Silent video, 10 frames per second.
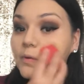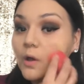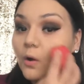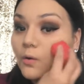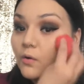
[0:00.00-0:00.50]

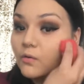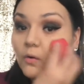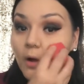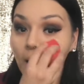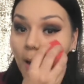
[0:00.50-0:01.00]

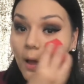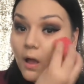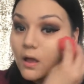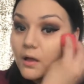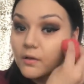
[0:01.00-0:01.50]
no
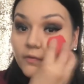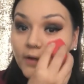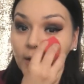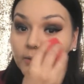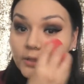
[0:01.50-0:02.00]

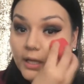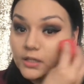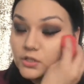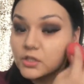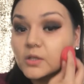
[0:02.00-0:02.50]

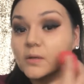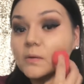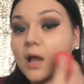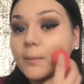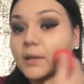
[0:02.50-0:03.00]

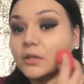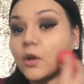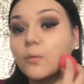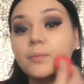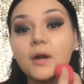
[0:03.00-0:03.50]
foundation, I mean
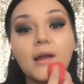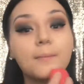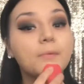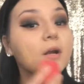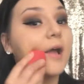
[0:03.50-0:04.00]
no
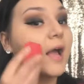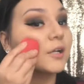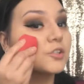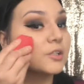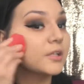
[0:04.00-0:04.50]
primer
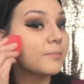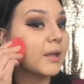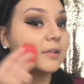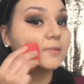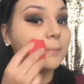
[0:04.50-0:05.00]
actually
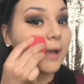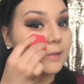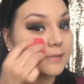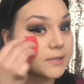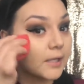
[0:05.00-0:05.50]
makes
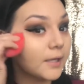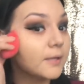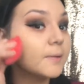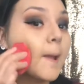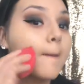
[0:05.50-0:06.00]
my
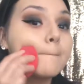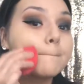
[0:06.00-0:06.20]
skin